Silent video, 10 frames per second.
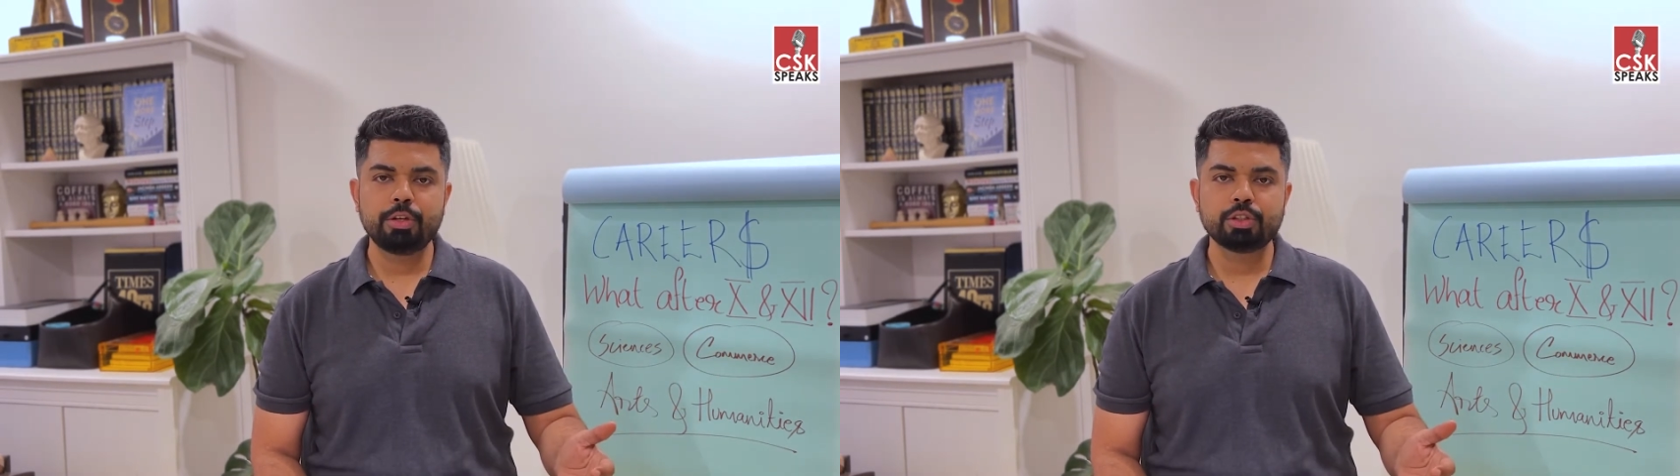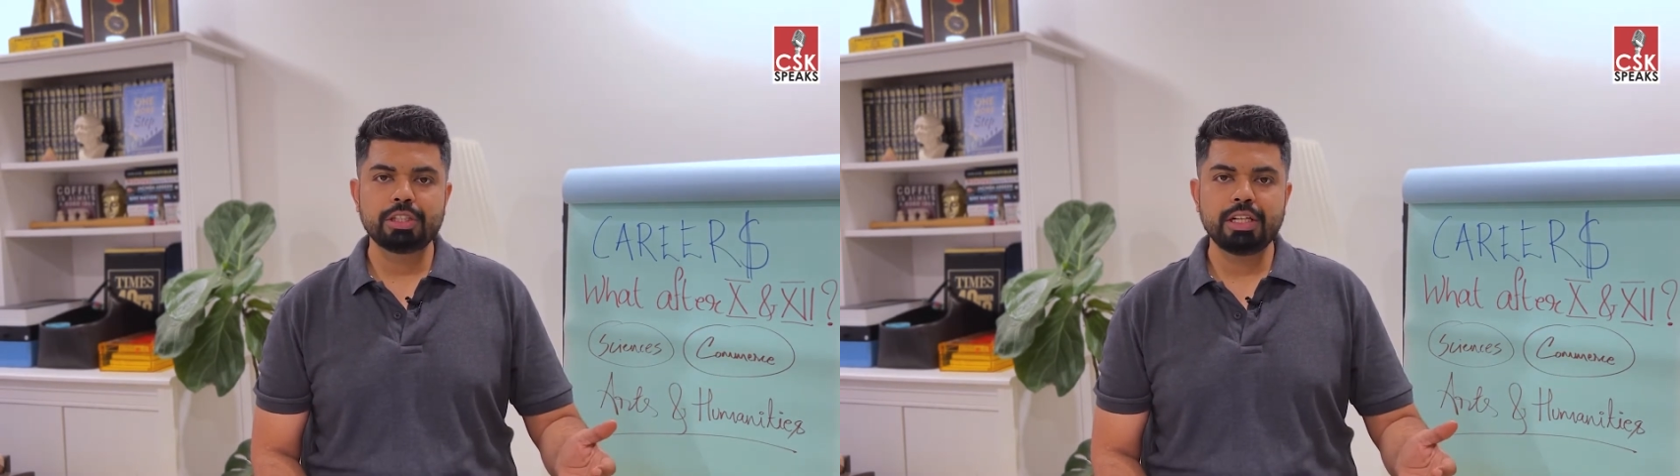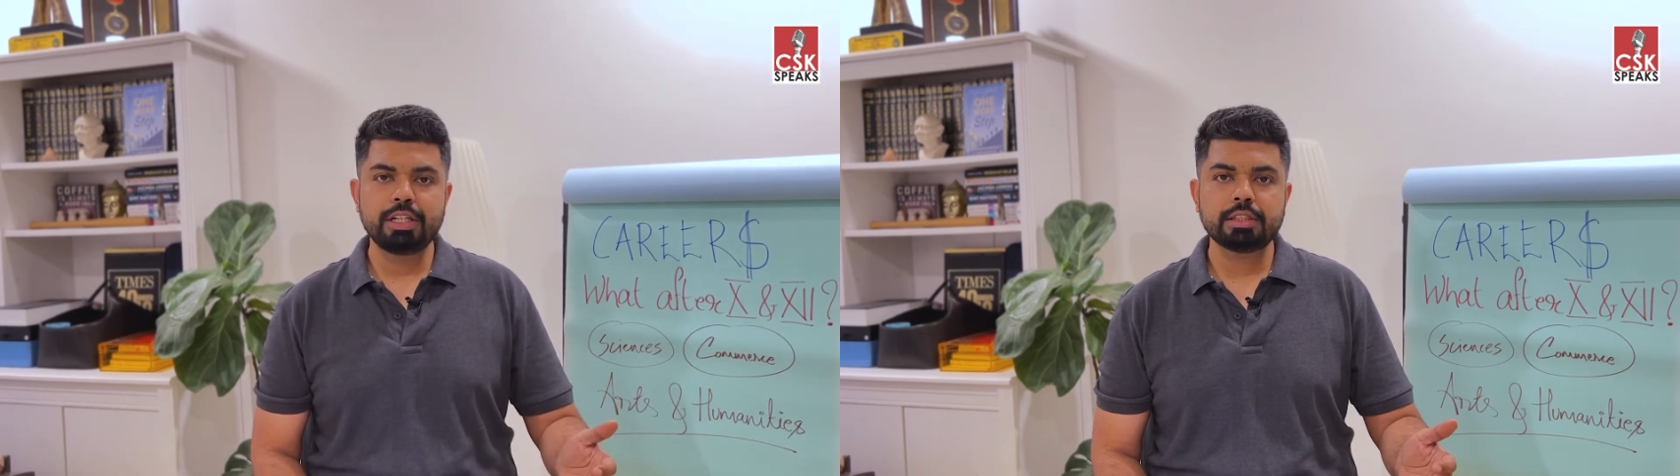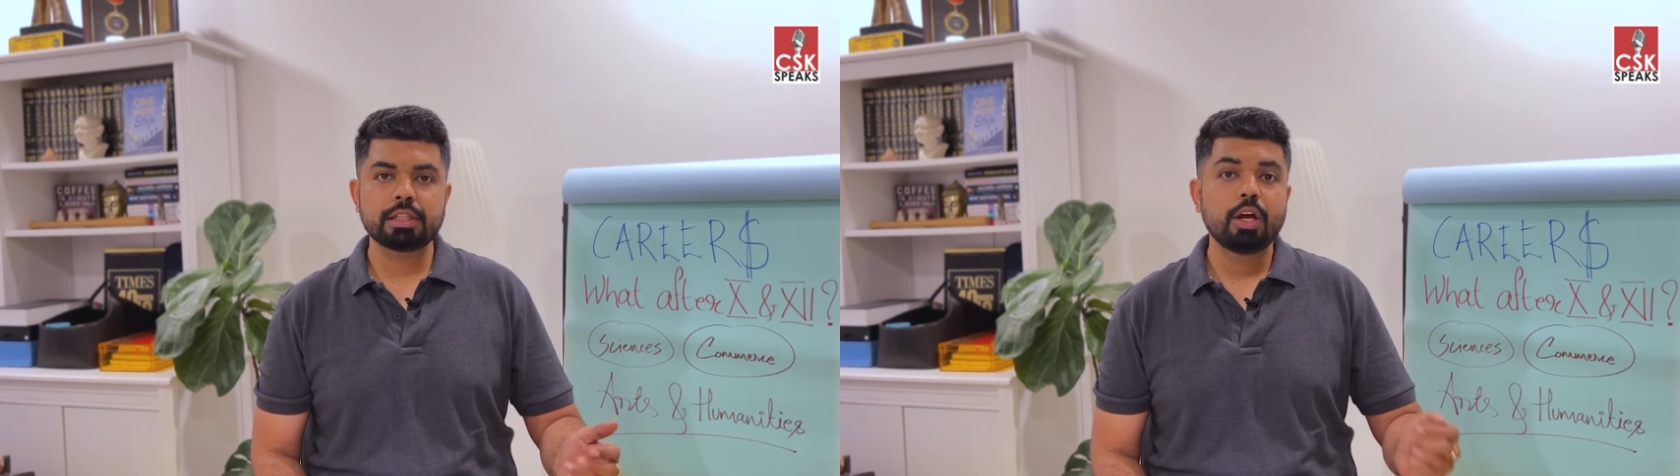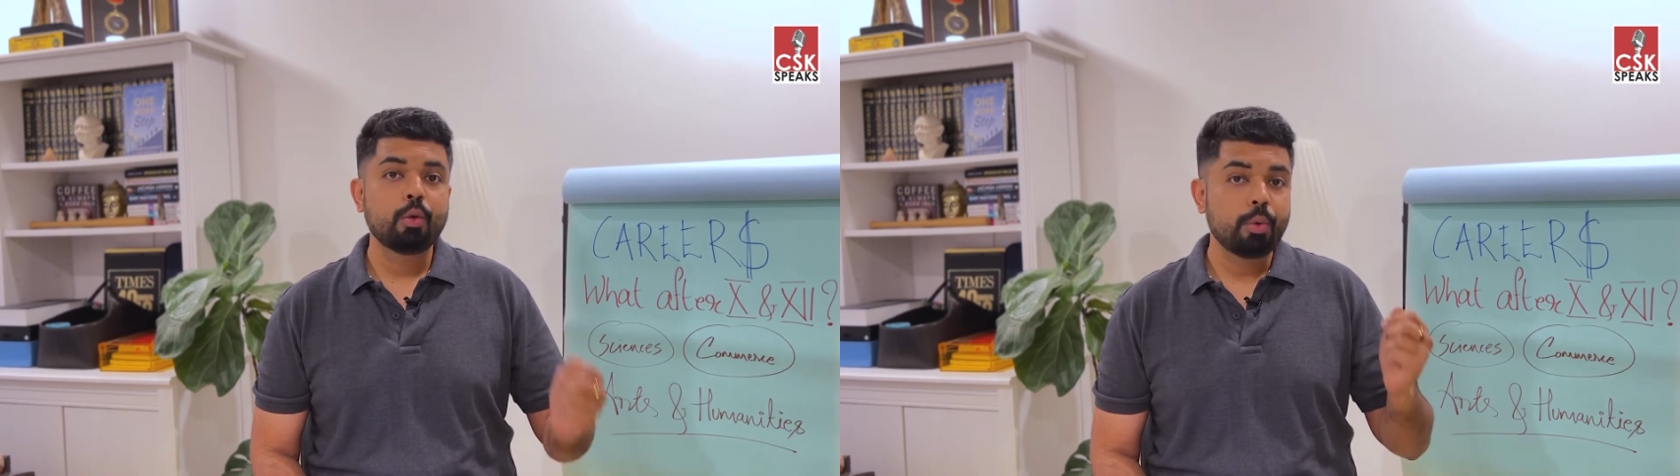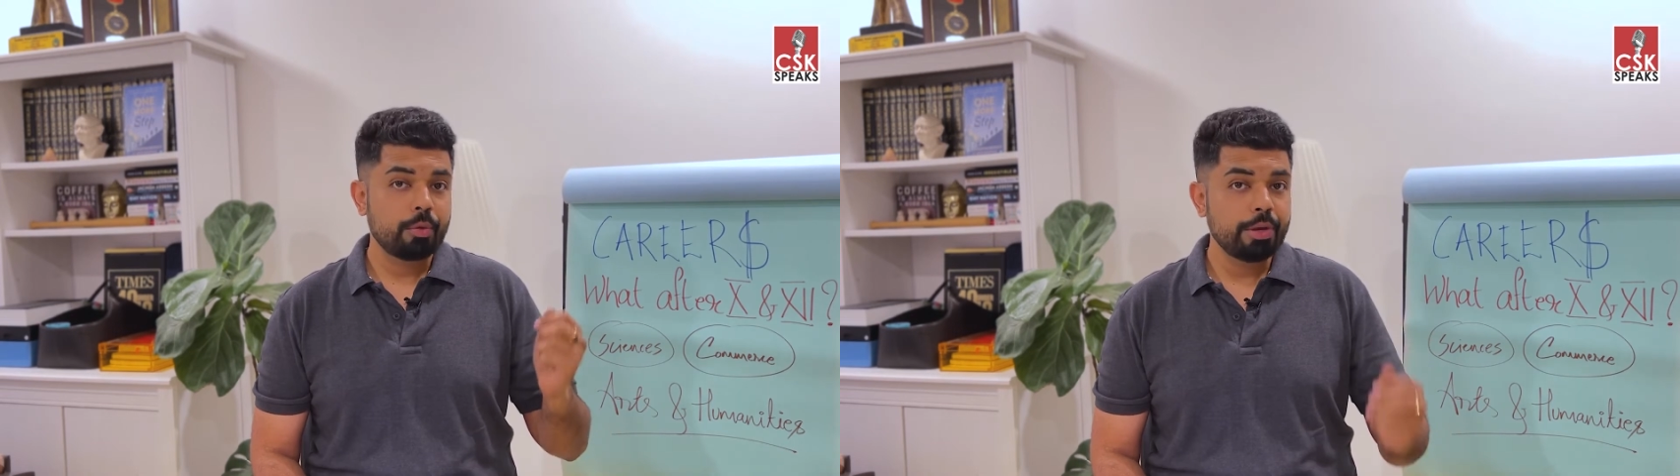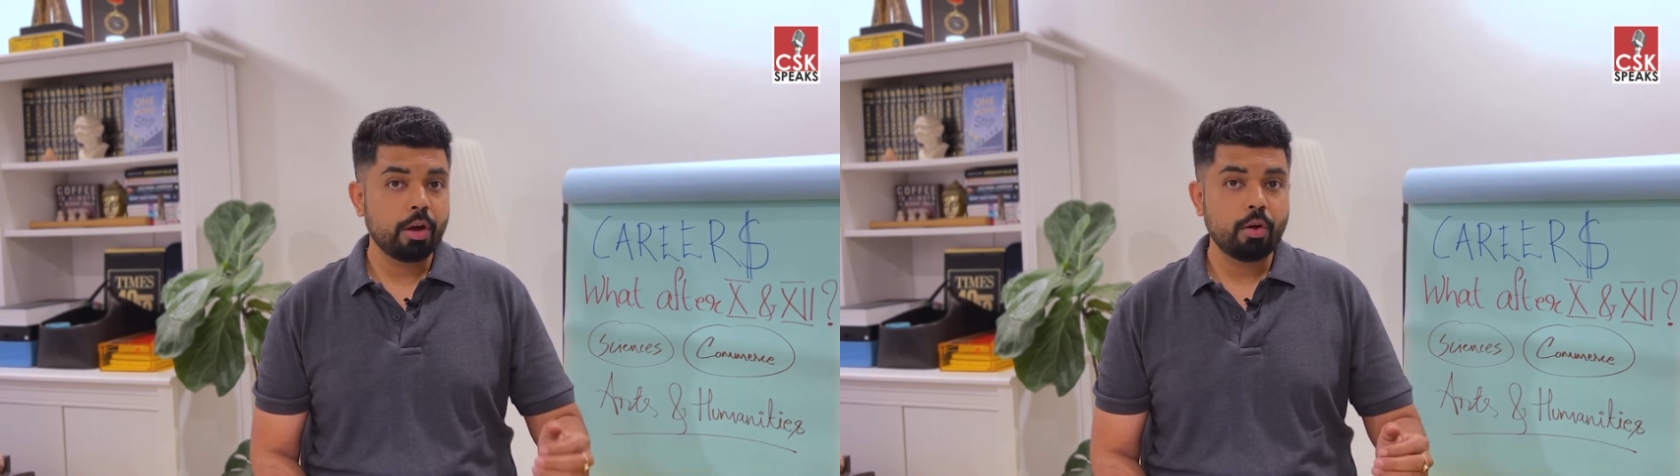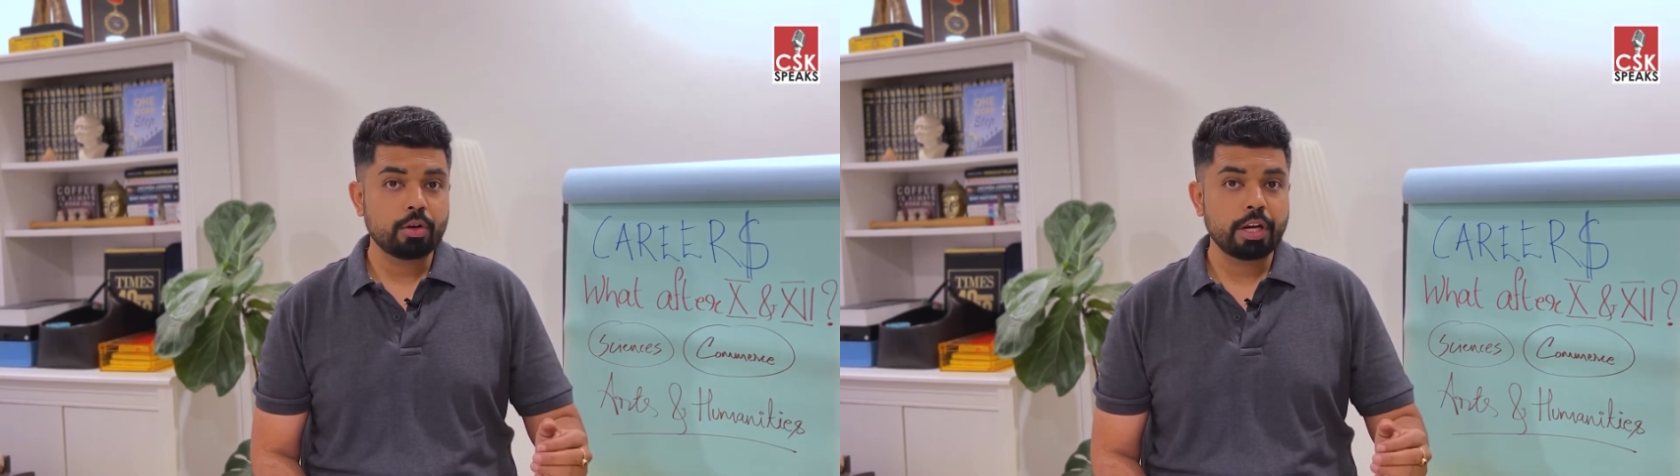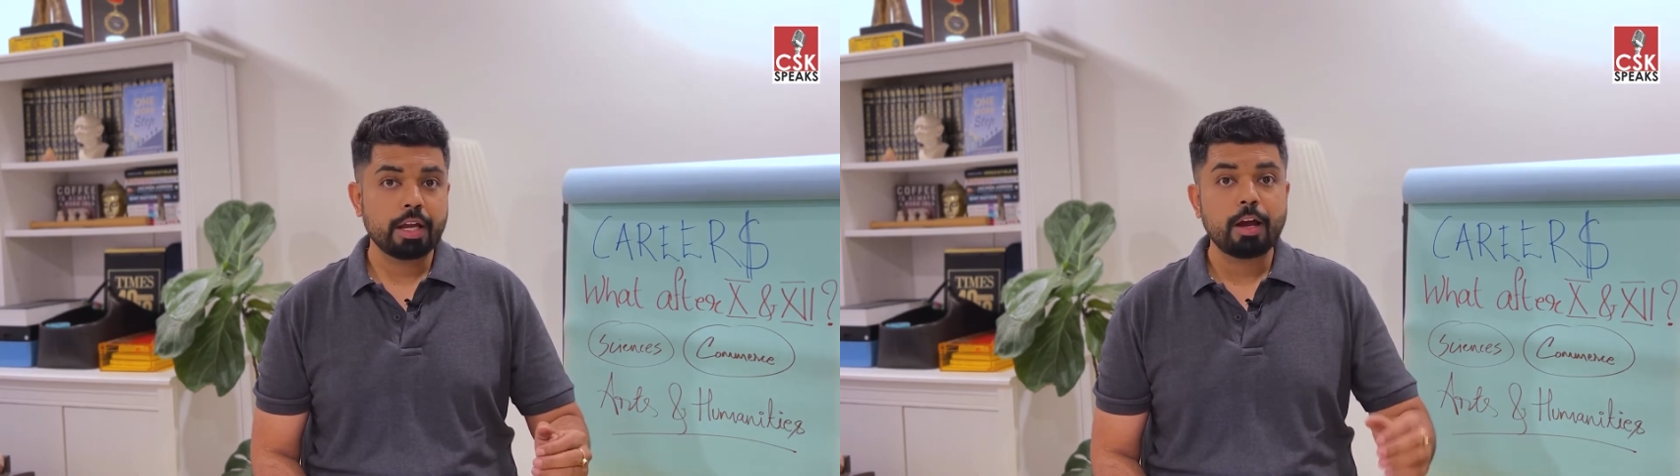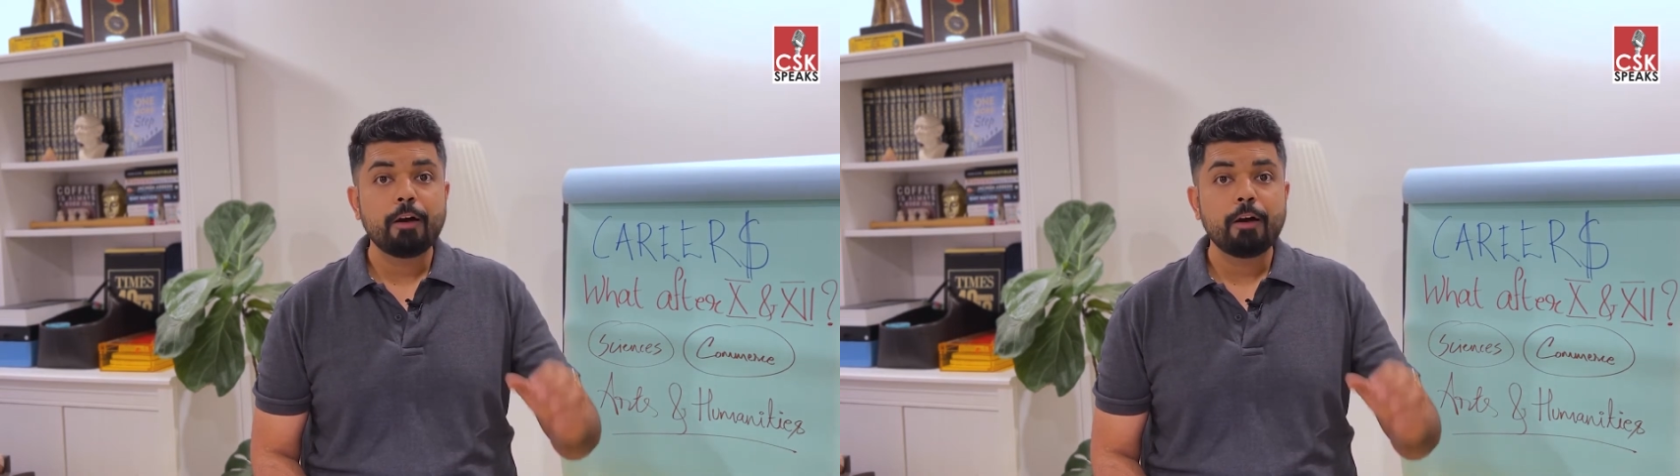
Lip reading: series where we are going to take